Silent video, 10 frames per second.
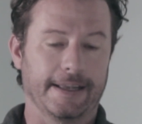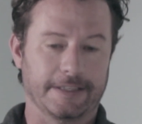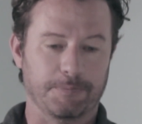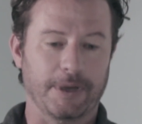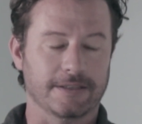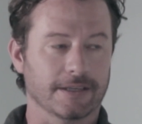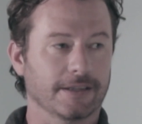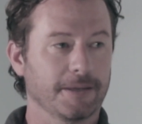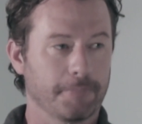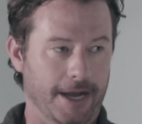It's
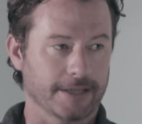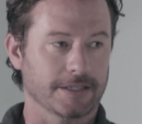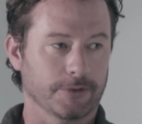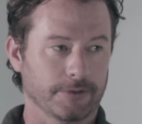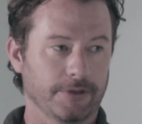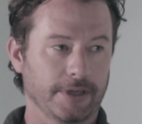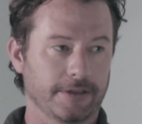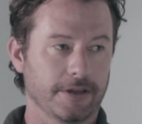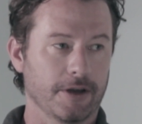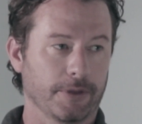basically impossible. You need
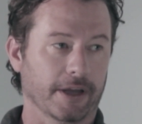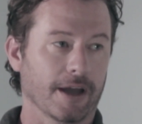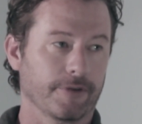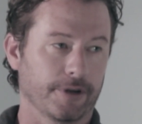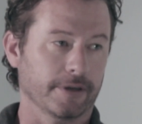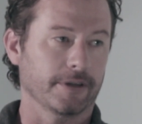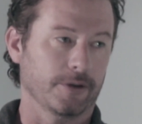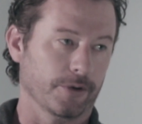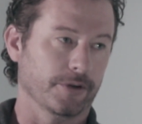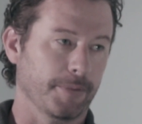to know the governor in
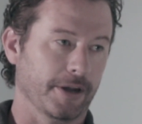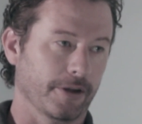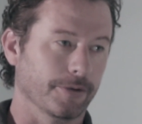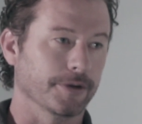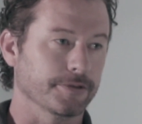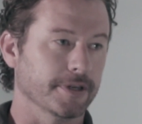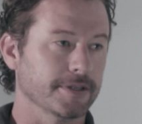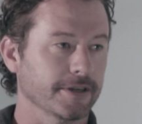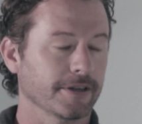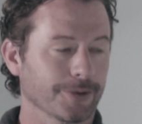order to bet on a horse race
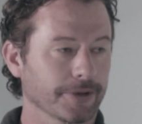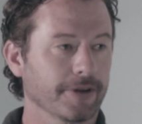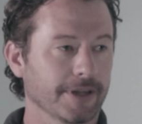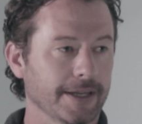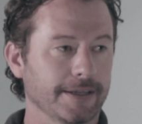here in North Carolina.